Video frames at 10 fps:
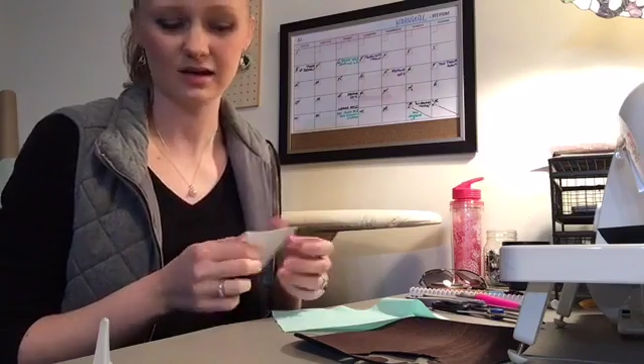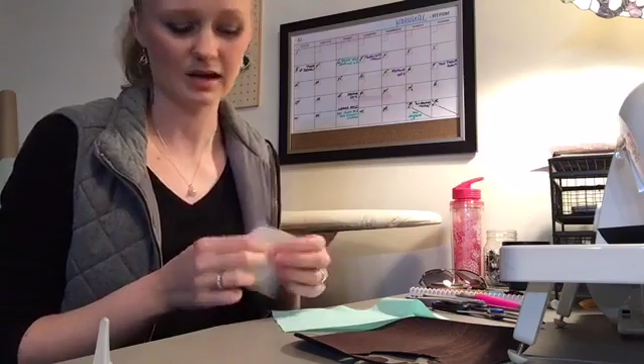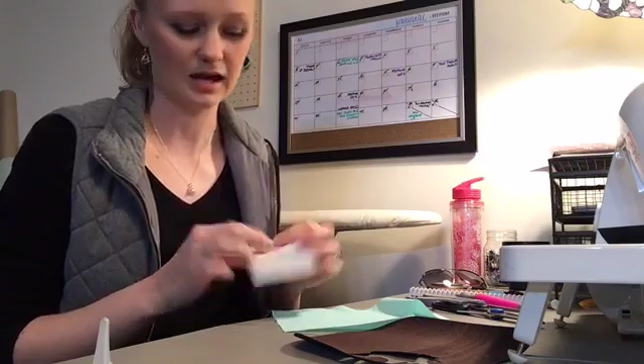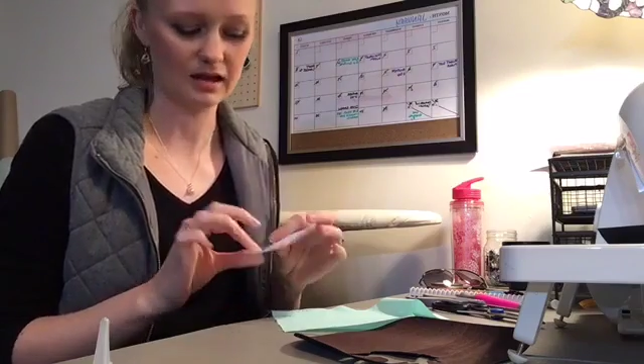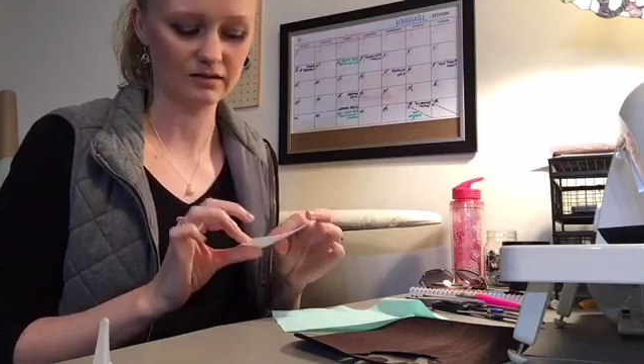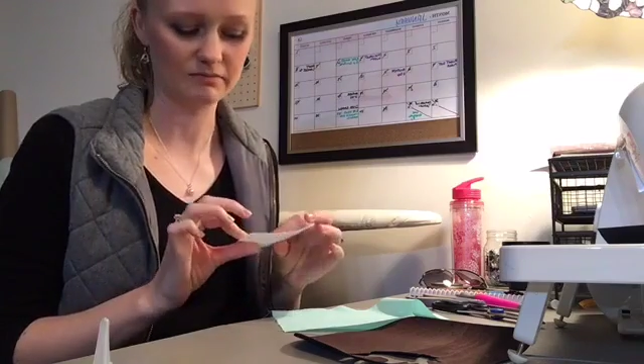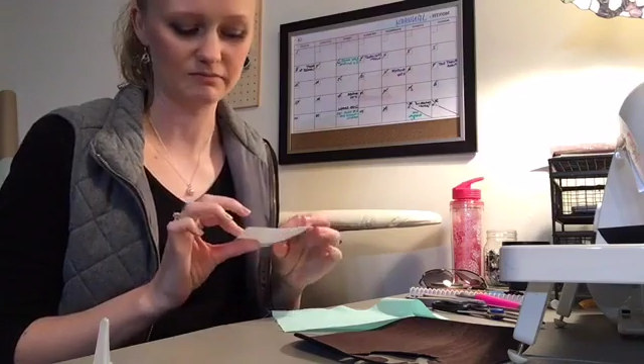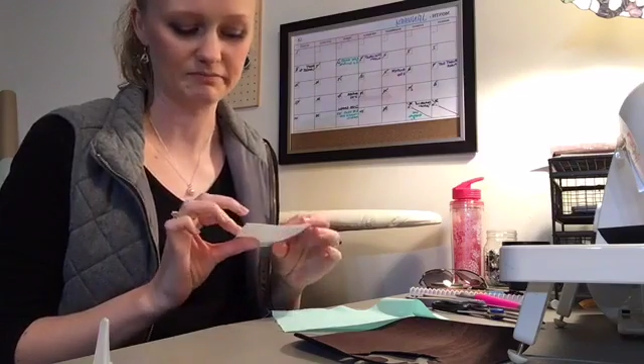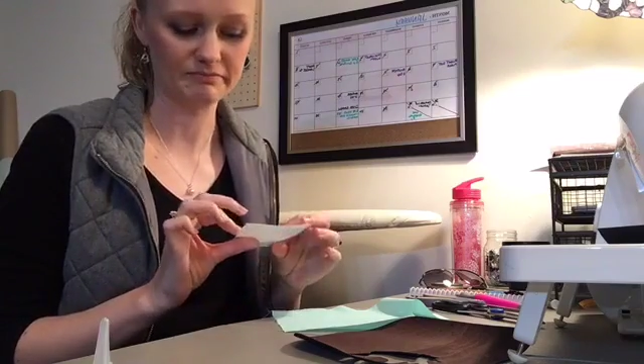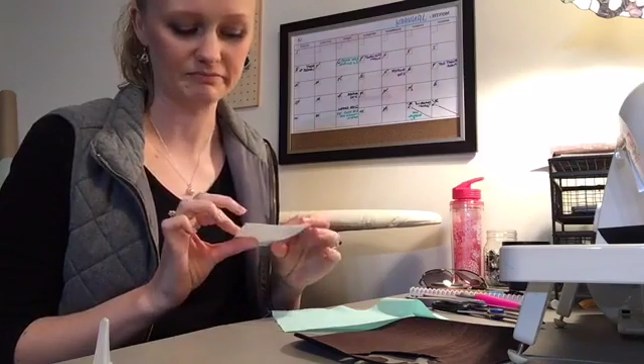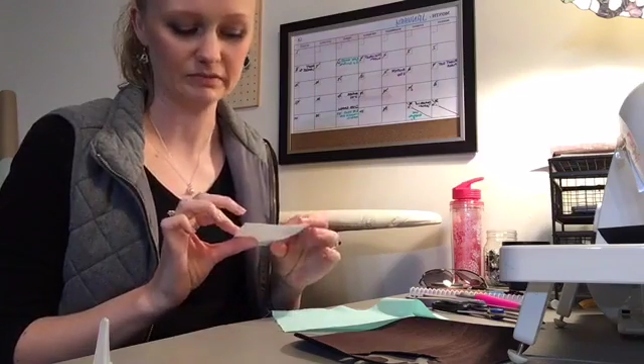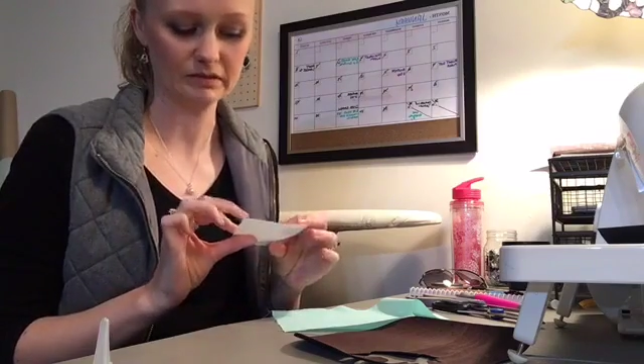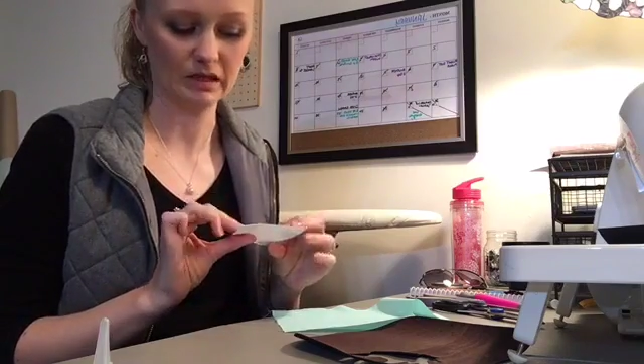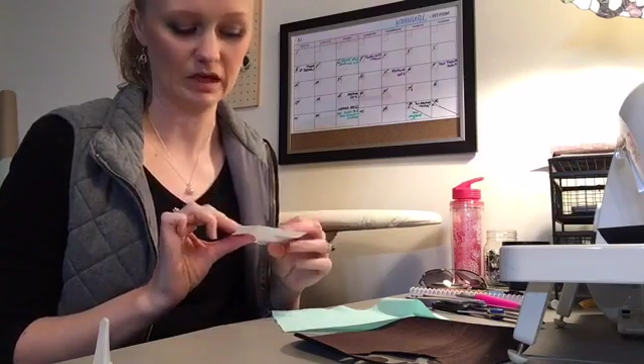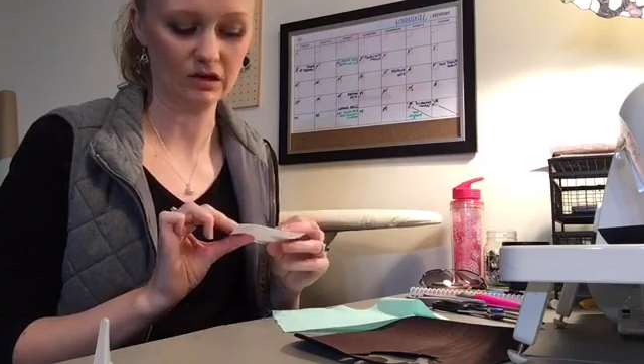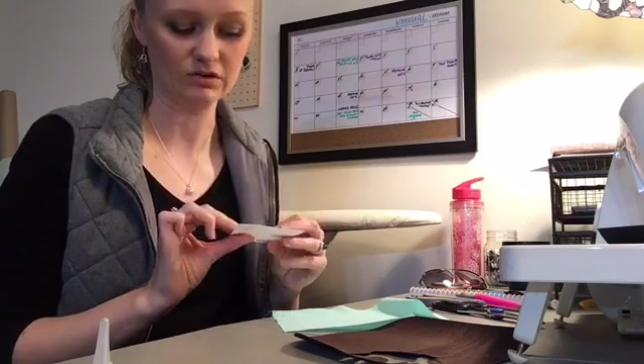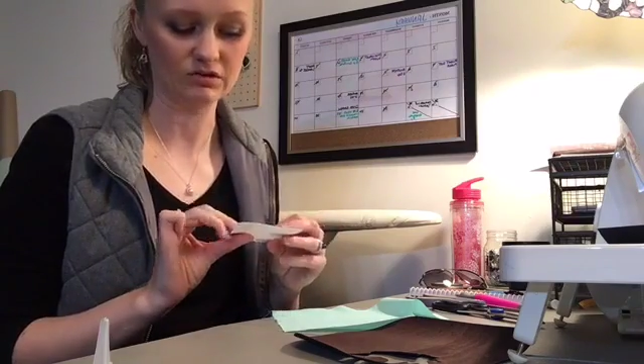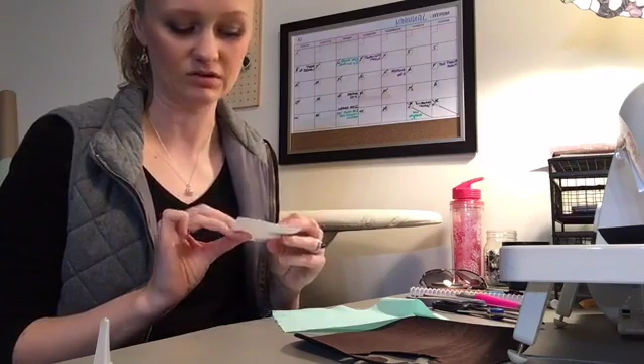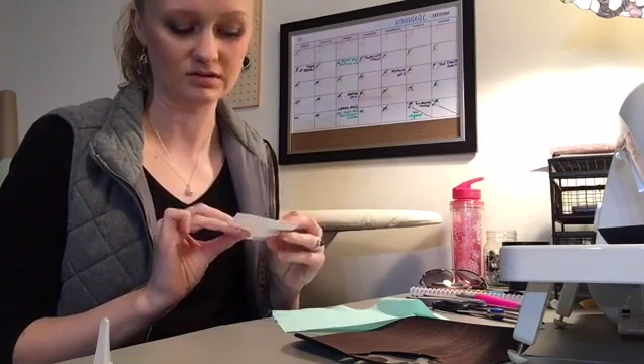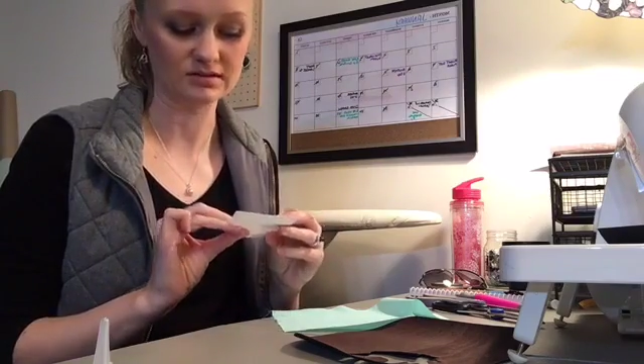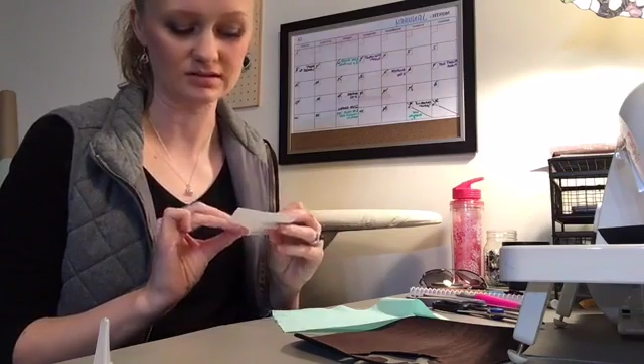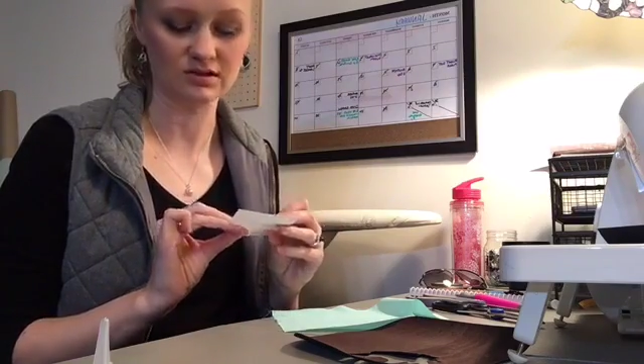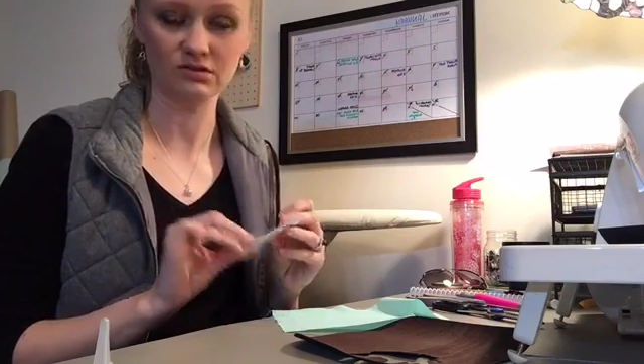I couldn't honestly tell